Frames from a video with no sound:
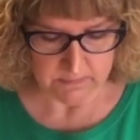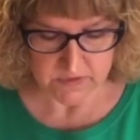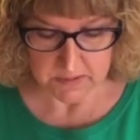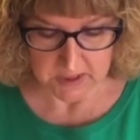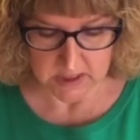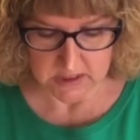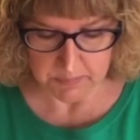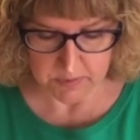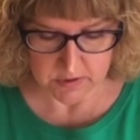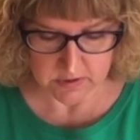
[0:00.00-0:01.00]
some kind of
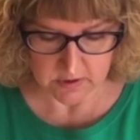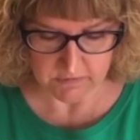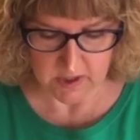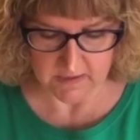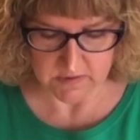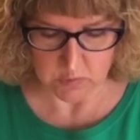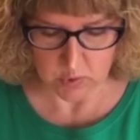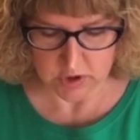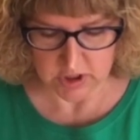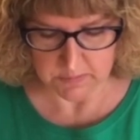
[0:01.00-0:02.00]
dippers if you have some
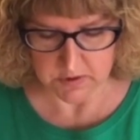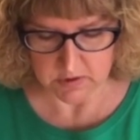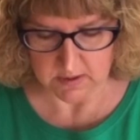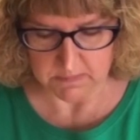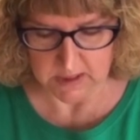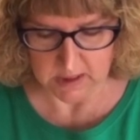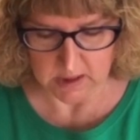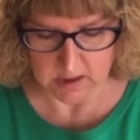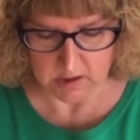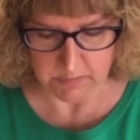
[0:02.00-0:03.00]
corn chips or something
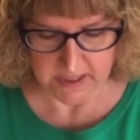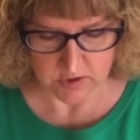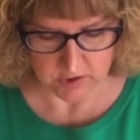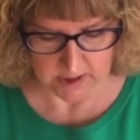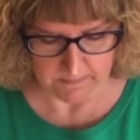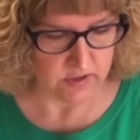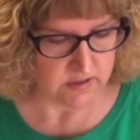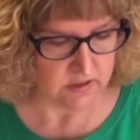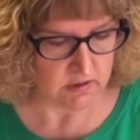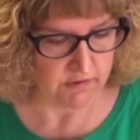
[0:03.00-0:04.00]
in your pantry.
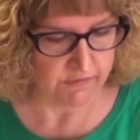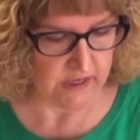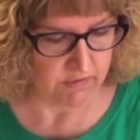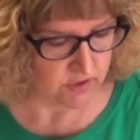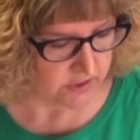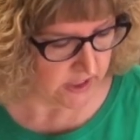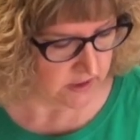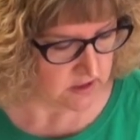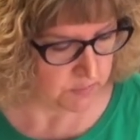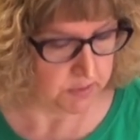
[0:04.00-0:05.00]
This is our favorite thing
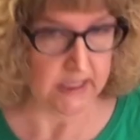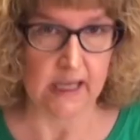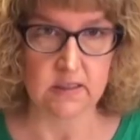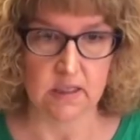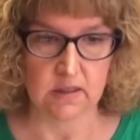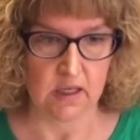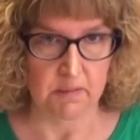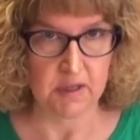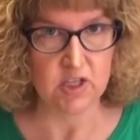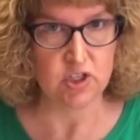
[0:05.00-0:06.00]
to plant at the
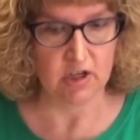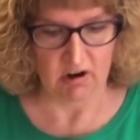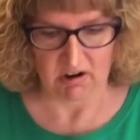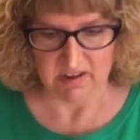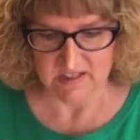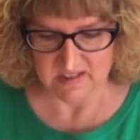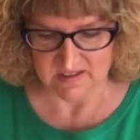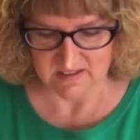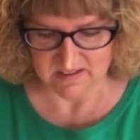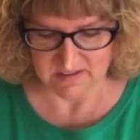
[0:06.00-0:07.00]
Yum Kitchen, are all these
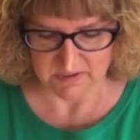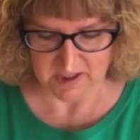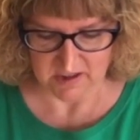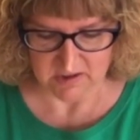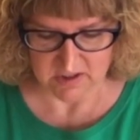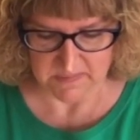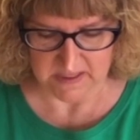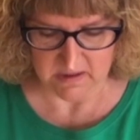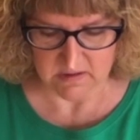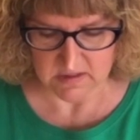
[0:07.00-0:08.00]
little different colored
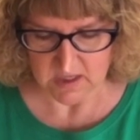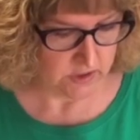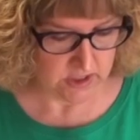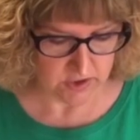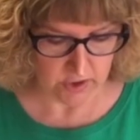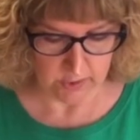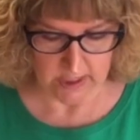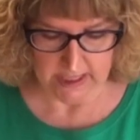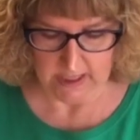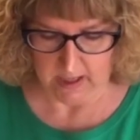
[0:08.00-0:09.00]
tomatoes. These are a
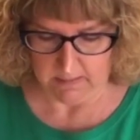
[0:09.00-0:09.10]
great